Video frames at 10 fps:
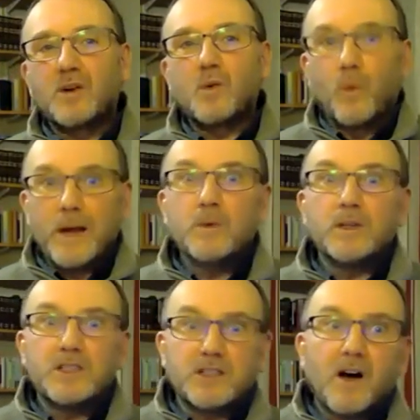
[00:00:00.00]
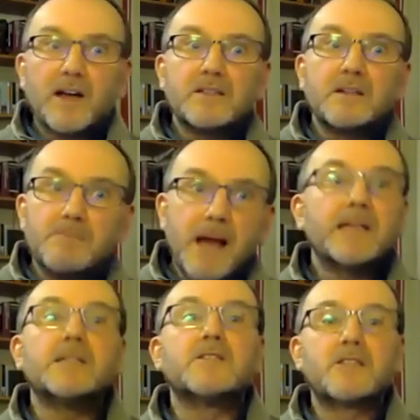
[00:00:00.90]
We were designed and
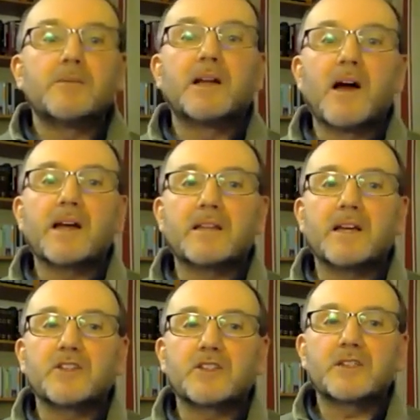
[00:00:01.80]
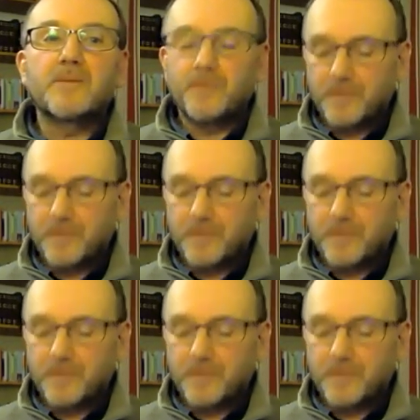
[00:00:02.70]
made to be like this.